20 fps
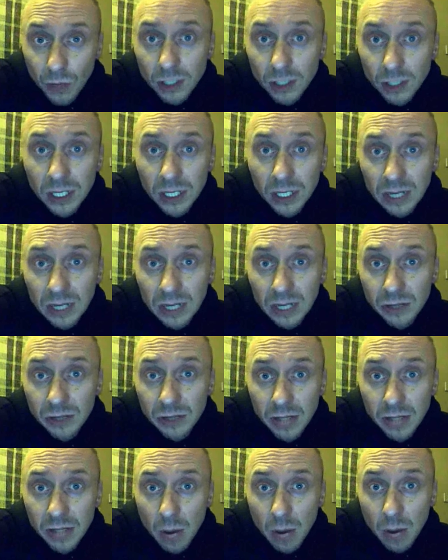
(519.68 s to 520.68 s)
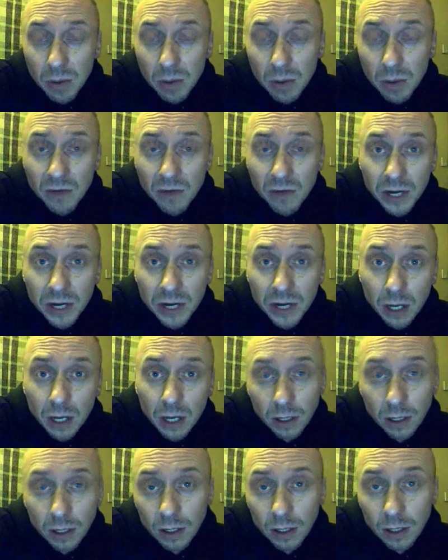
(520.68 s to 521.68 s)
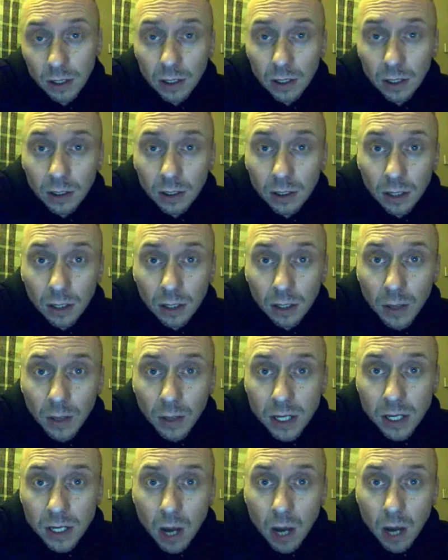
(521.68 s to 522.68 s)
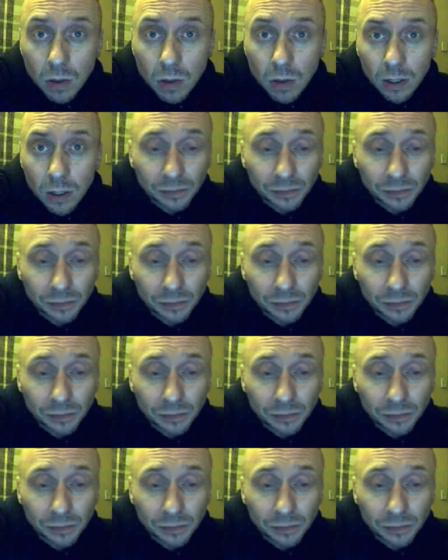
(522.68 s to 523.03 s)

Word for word: tea leaves in there with a bit of vinegar, and away you go.